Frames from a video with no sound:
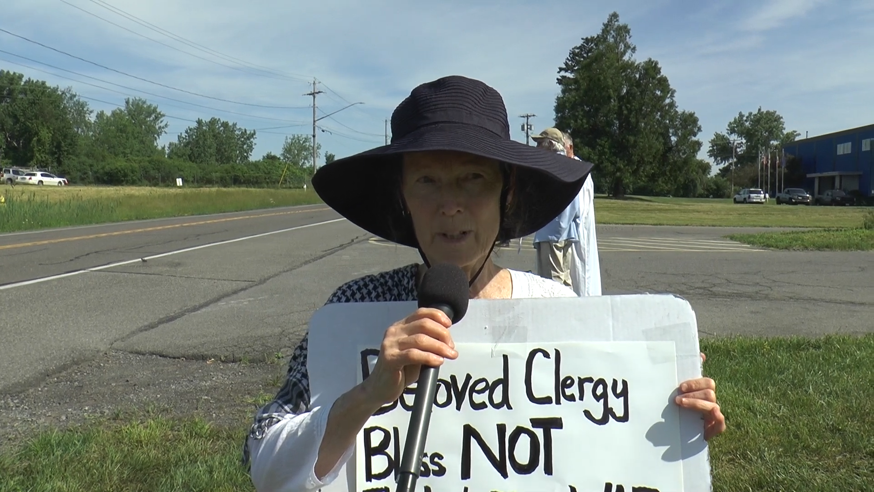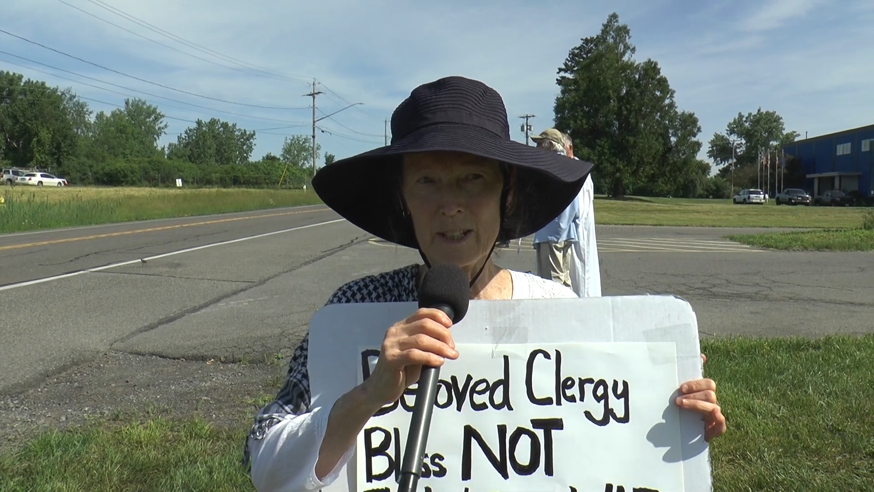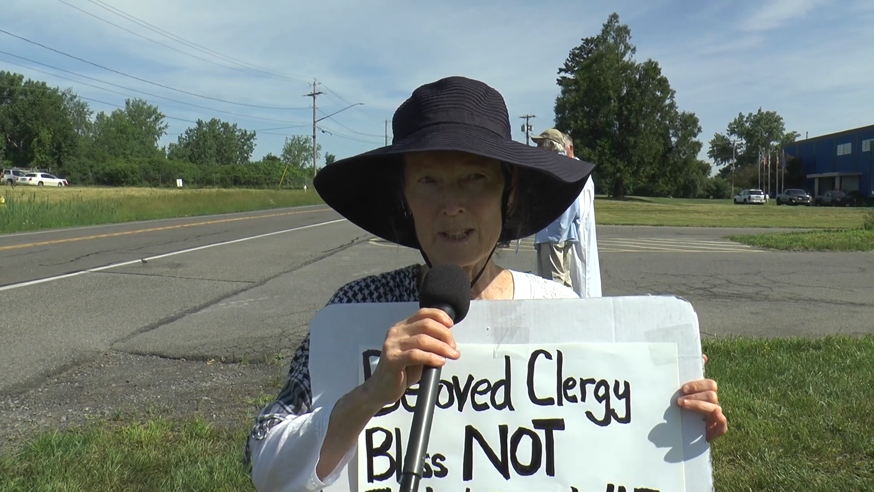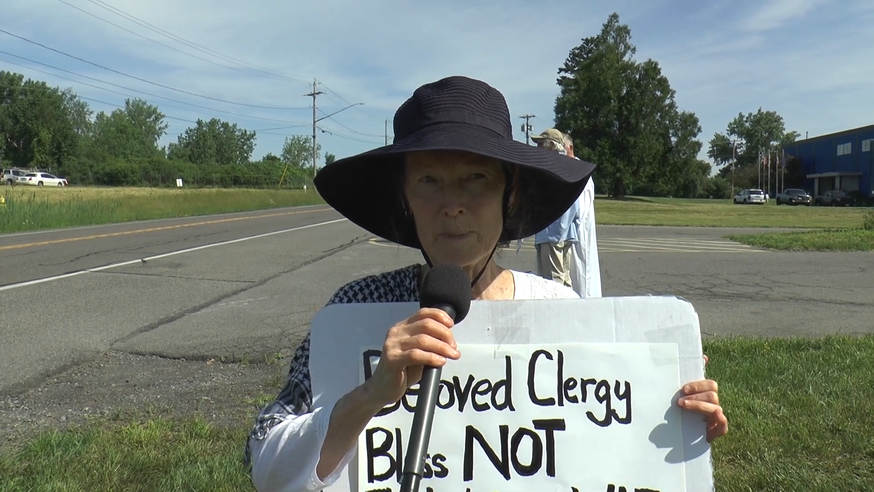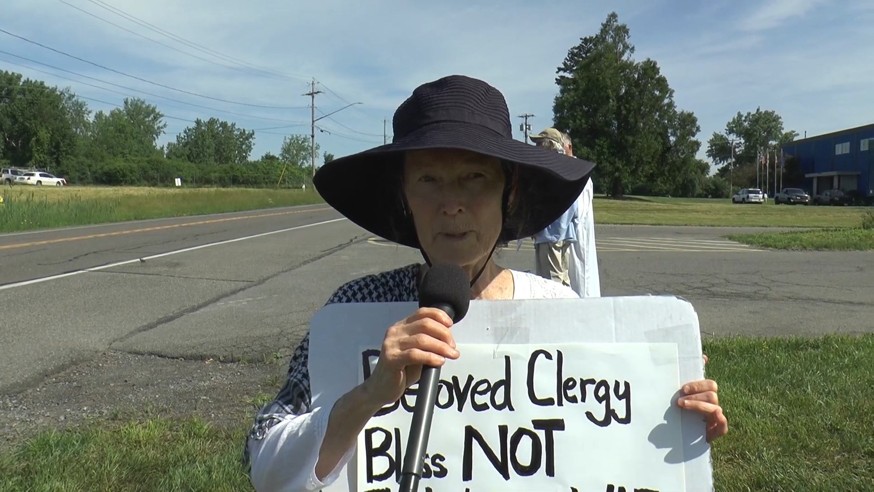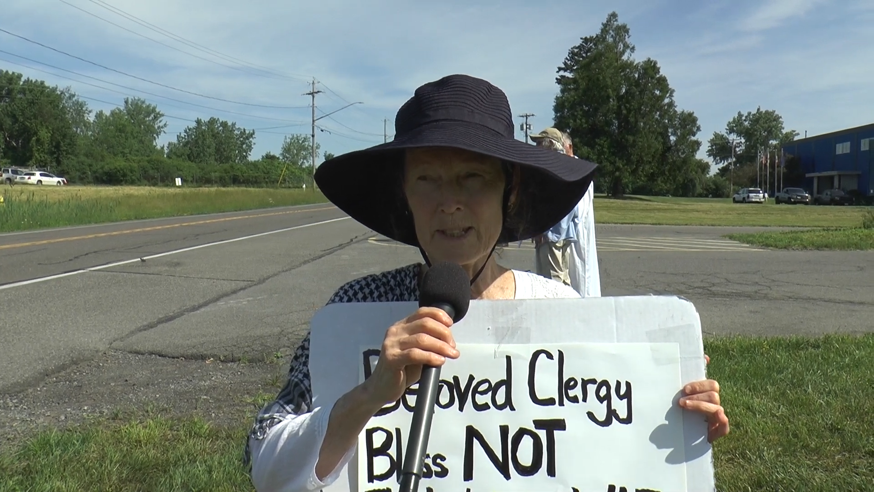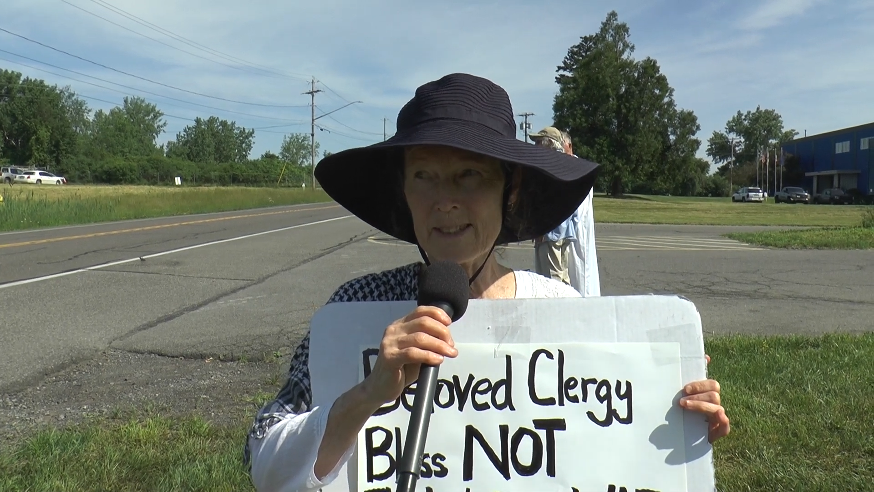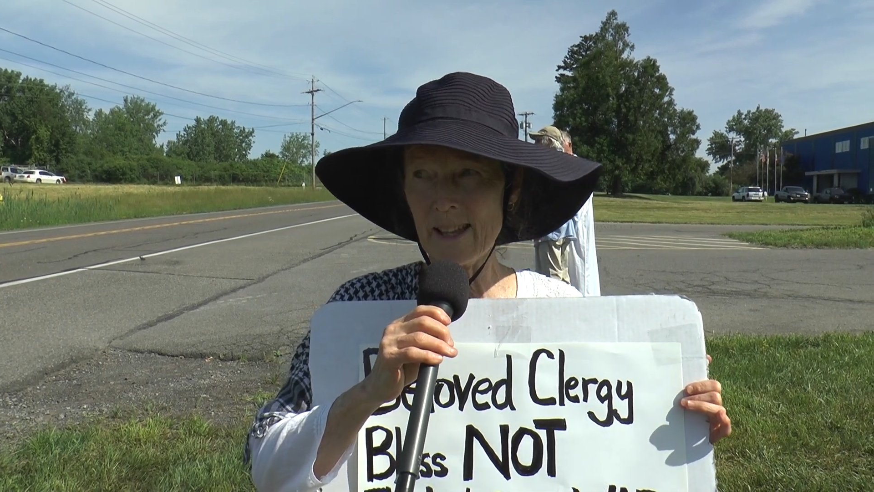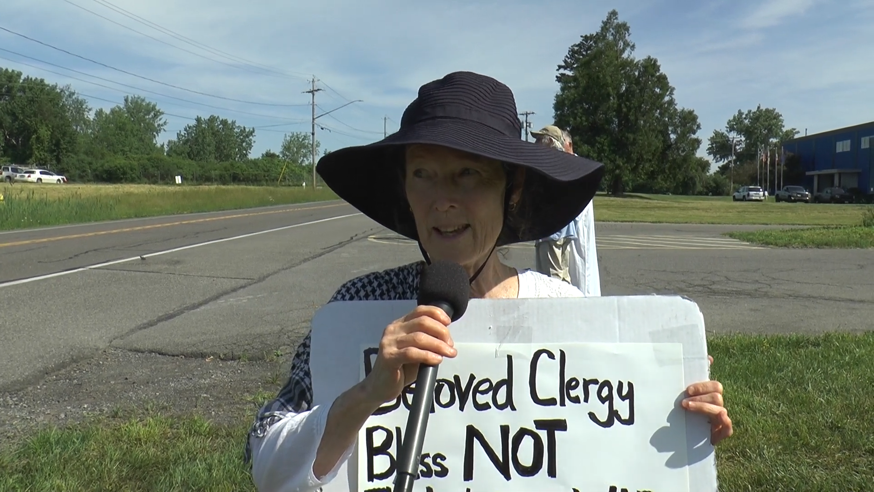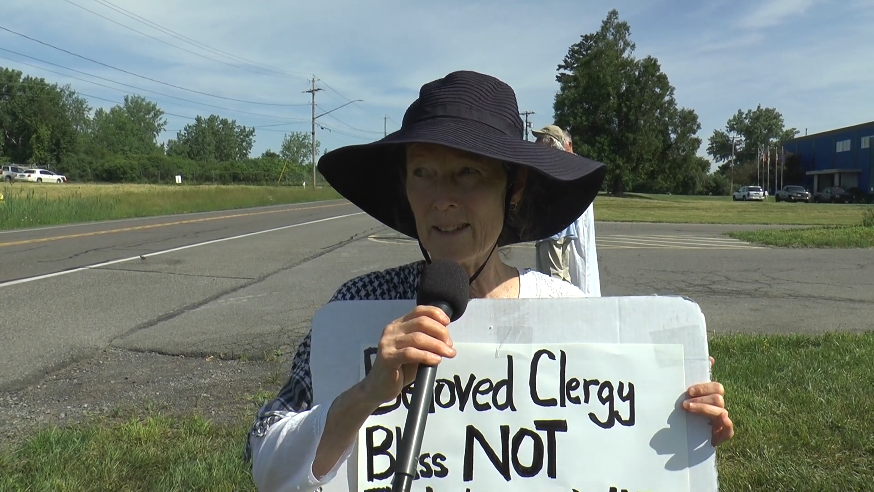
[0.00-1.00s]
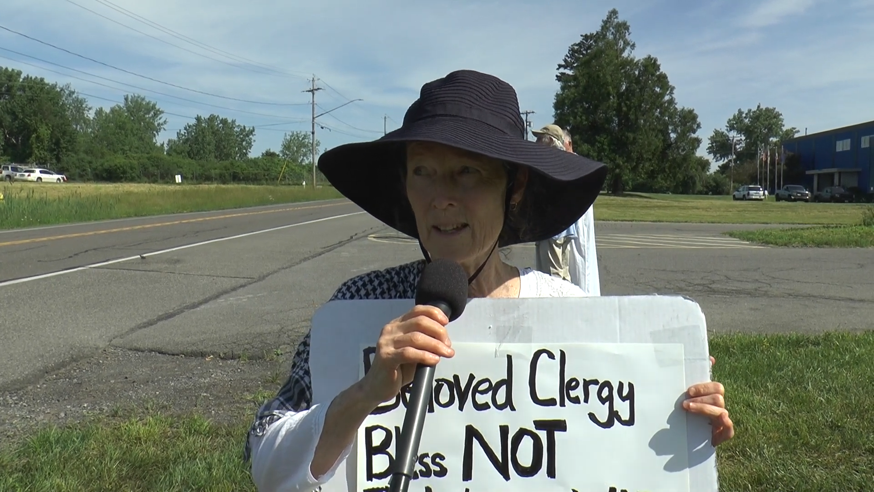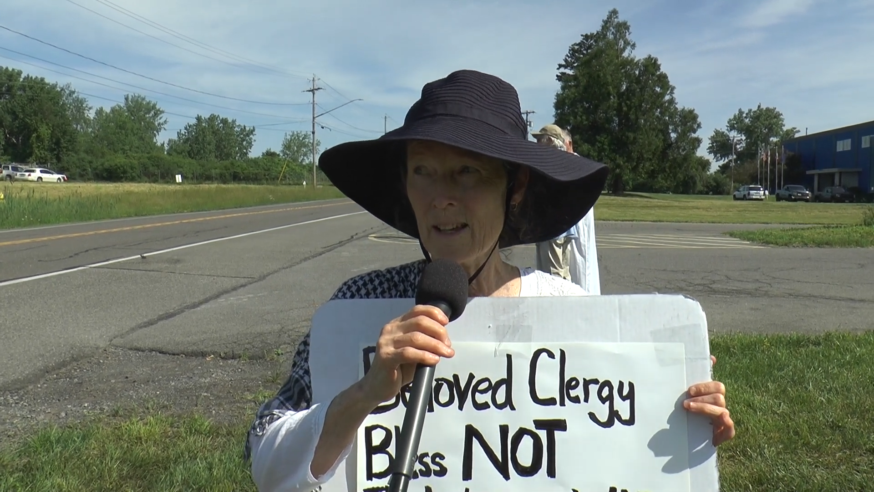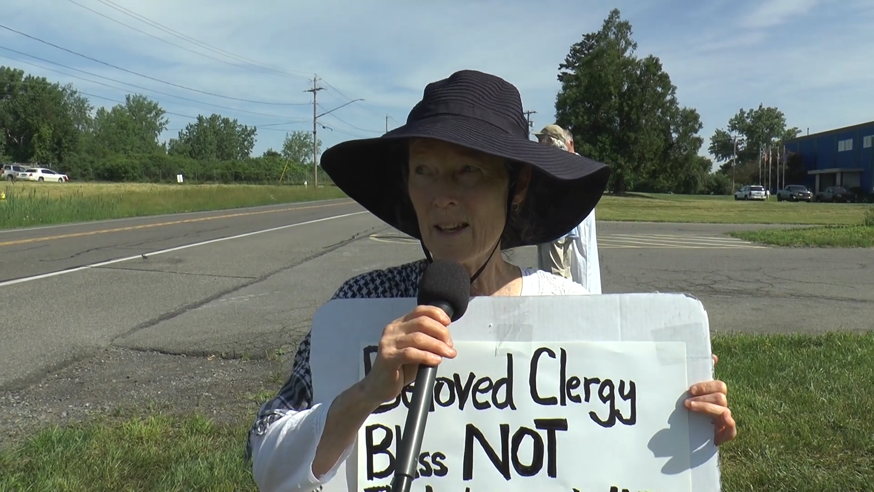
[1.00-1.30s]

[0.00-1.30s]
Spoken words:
when it's been said